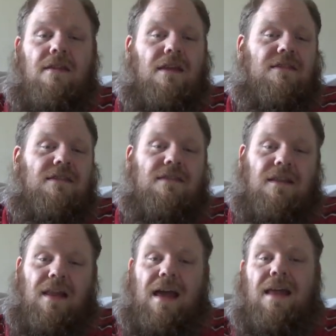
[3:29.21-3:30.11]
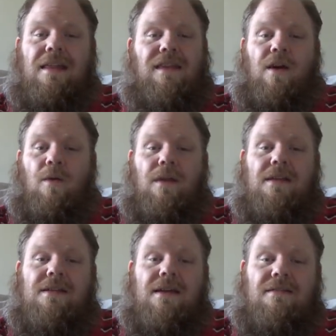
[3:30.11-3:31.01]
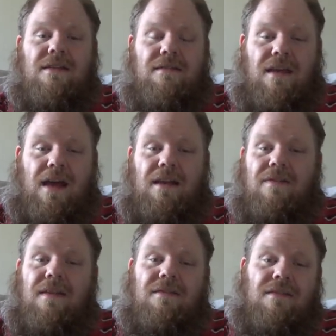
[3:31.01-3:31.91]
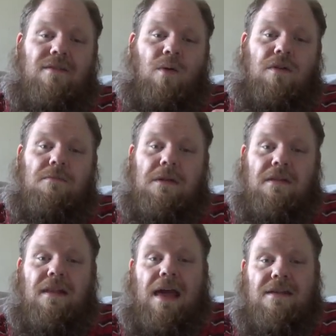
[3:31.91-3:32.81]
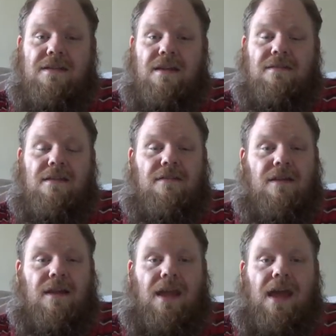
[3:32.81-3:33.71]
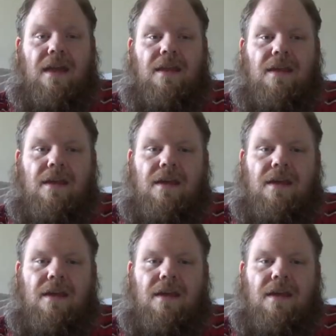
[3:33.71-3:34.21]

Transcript: This is the only chance he's got, and this is going to be the last chance he's going to get.